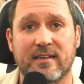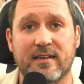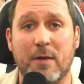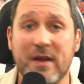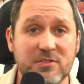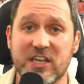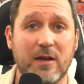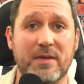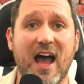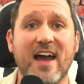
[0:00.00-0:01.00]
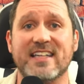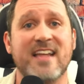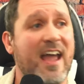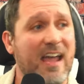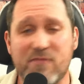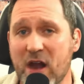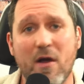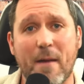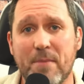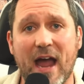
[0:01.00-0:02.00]
I mean, I'm just going to be honest. If they don't
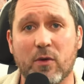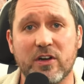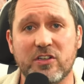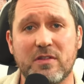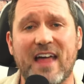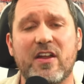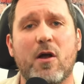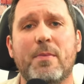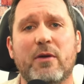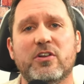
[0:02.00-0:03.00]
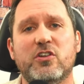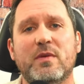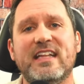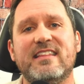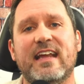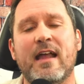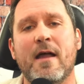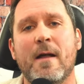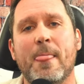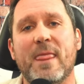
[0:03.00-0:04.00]
have power to do that, they don't have power to do anything.
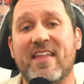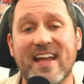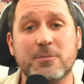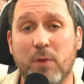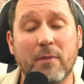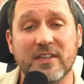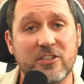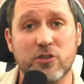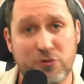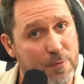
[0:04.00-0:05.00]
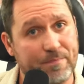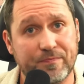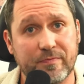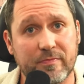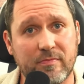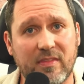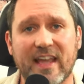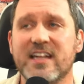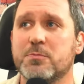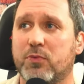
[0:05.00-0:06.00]
And that's probably the truth.
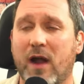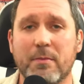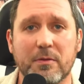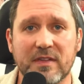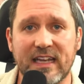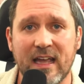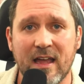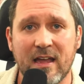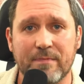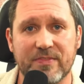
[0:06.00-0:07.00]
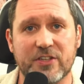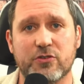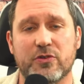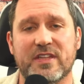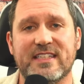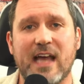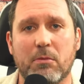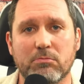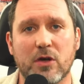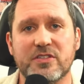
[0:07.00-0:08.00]
It is probably the truth. It's how
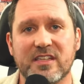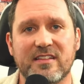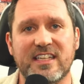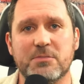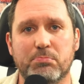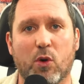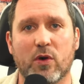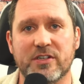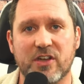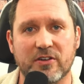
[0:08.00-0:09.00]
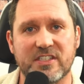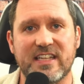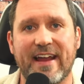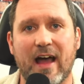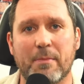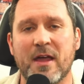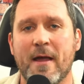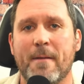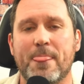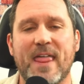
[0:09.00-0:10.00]
most of these boards are set up.
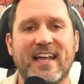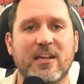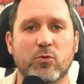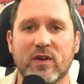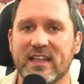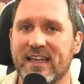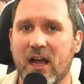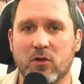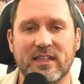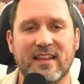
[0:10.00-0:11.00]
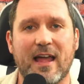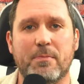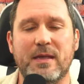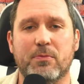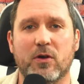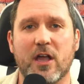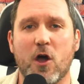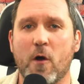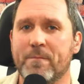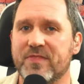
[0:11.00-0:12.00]
They can really only let people
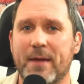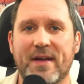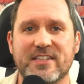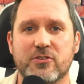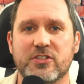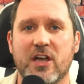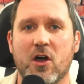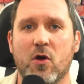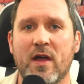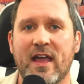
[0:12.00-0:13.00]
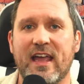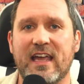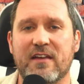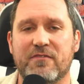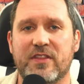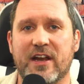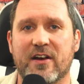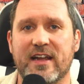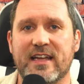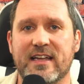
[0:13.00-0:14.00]
go, let pastors go, if there
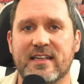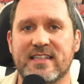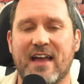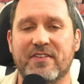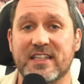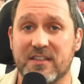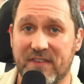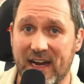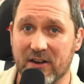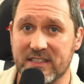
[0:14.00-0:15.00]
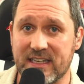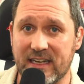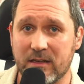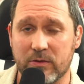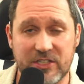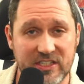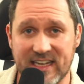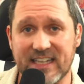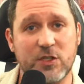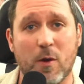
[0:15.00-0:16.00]
is evidence of heresy, which is
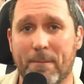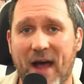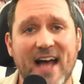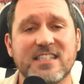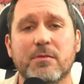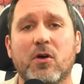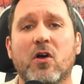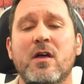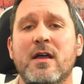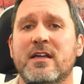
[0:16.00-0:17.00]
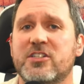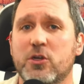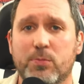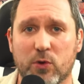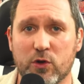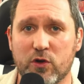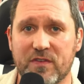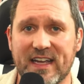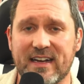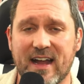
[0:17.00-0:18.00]
next to impossible to prove
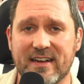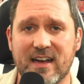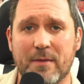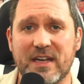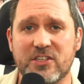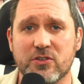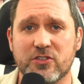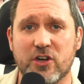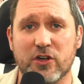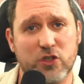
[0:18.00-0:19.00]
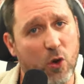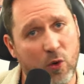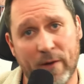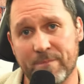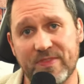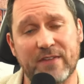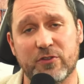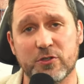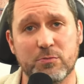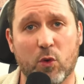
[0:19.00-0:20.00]
in a non-denominational church, or if
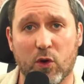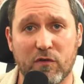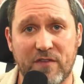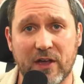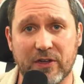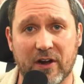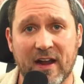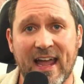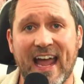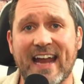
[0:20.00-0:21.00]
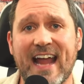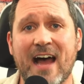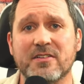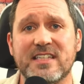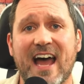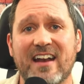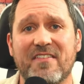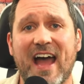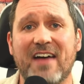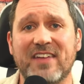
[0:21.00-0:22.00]
there's moral failure. And outside of
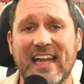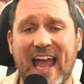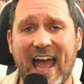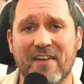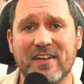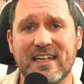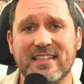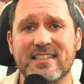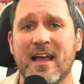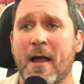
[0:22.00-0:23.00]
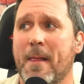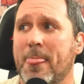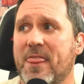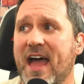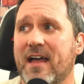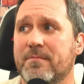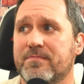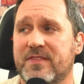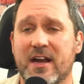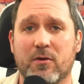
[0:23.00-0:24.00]
having evidence that
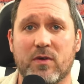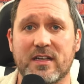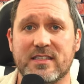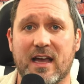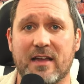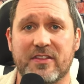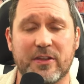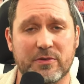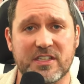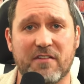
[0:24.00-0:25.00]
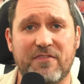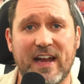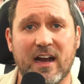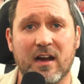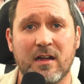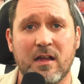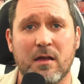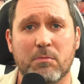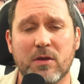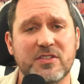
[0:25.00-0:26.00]
there was an affair,
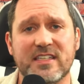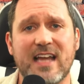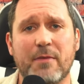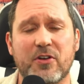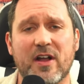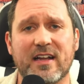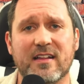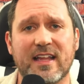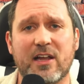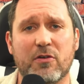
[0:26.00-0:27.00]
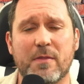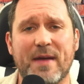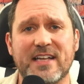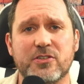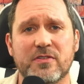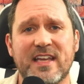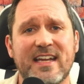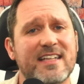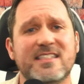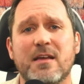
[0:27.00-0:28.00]
most of the time they're not going to let go of the pastor then,
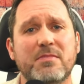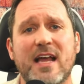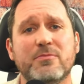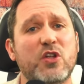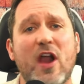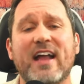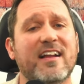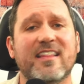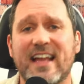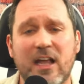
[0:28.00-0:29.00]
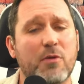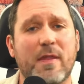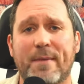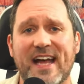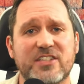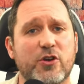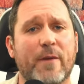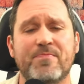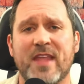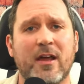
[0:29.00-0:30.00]
and sometimes they're not going to let go of the pastor
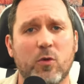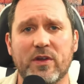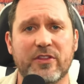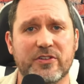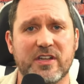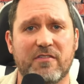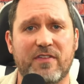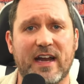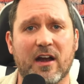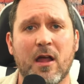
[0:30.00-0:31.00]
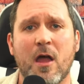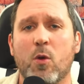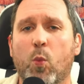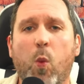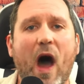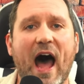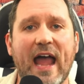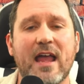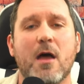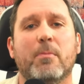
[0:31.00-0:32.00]
when there's an affair. Why?
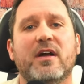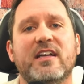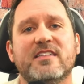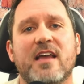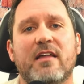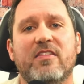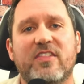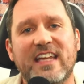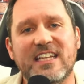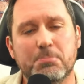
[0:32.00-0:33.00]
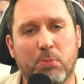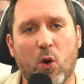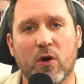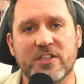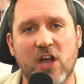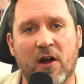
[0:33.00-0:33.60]
Because these boards are